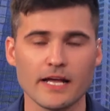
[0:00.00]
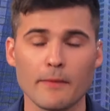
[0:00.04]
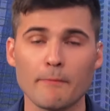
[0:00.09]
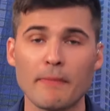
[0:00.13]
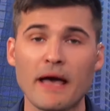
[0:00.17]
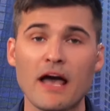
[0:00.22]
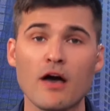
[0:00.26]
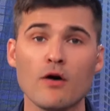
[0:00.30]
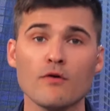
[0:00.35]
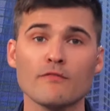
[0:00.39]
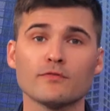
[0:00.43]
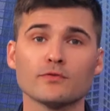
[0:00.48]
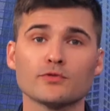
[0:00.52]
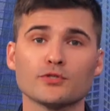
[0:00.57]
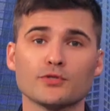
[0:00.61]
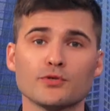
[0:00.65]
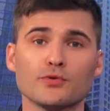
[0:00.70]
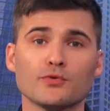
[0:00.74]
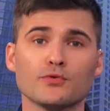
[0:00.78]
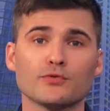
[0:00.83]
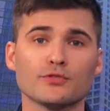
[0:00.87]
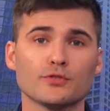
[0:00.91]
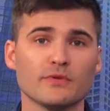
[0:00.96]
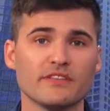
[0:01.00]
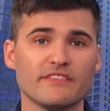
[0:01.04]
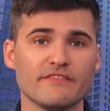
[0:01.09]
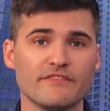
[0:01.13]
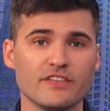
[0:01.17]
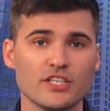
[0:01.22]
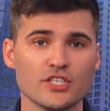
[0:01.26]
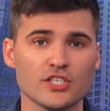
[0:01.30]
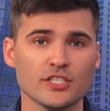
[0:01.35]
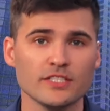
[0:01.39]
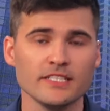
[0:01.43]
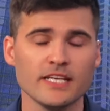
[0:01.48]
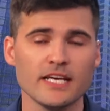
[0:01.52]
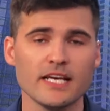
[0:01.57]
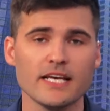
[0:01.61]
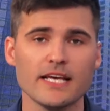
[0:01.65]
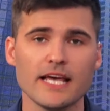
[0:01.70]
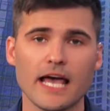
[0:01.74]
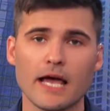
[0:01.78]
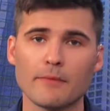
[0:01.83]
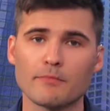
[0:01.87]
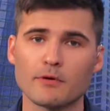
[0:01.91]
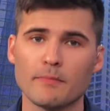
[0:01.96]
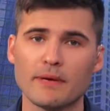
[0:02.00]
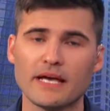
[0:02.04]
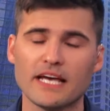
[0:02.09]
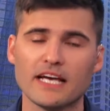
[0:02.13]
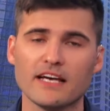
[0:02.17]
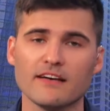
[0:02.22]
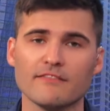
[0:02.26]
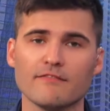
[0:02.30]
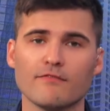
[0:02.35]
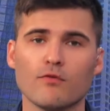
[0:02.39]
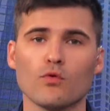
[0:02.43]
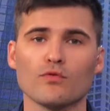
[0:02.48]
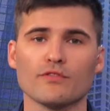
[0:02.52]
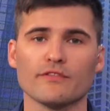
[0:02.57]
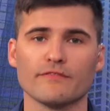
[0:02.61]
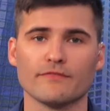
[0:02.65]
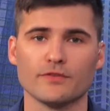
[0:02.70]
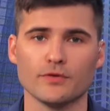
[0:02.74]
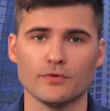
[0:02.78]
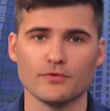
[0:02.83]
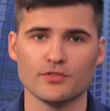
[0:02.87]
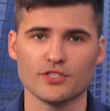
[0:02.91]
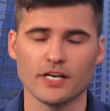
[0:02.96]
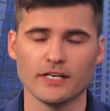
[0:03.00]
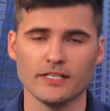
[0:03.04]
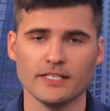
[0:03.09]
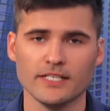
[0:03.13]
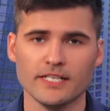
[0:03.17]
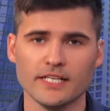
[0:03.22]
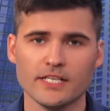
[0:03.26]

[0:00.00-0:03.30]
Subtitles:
a powerful tool to envision and prepare for the future.